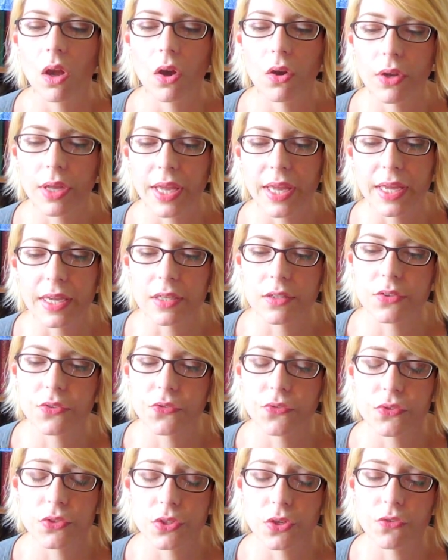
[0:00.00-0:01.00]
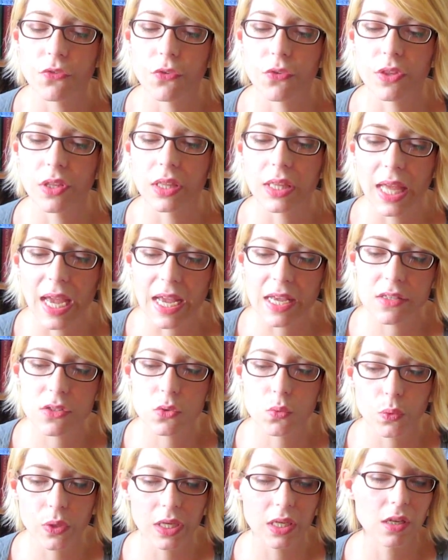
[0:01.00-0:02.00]
Okay, so for the
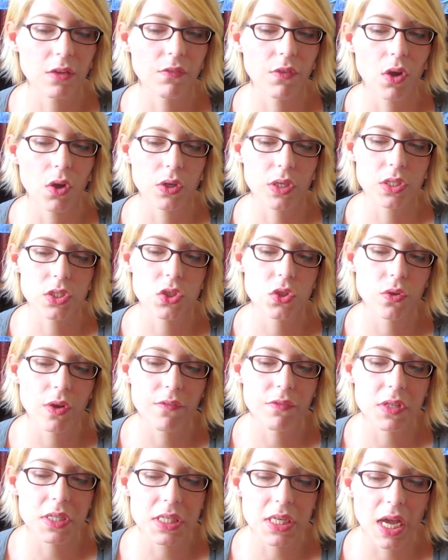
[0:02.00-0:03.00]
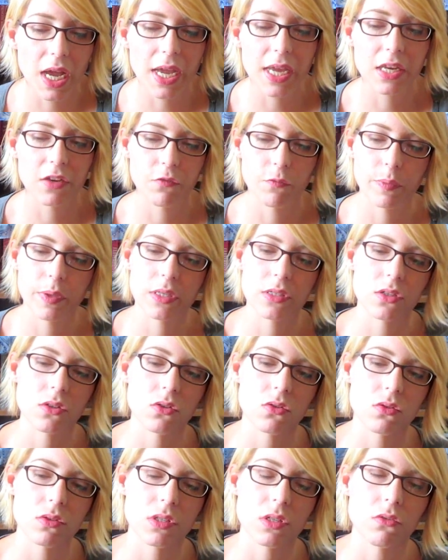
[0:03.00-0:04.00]
last week of August, you have the Nine of
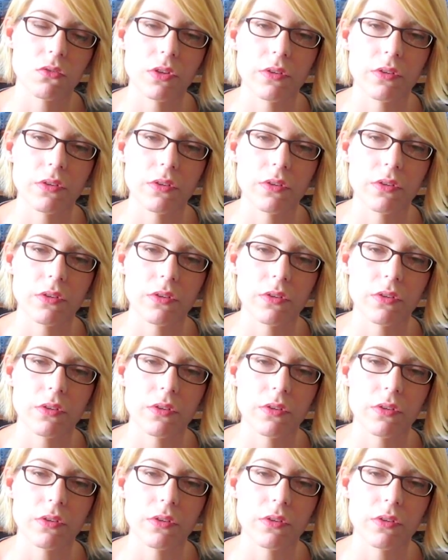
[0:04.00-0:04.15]
Pentacles in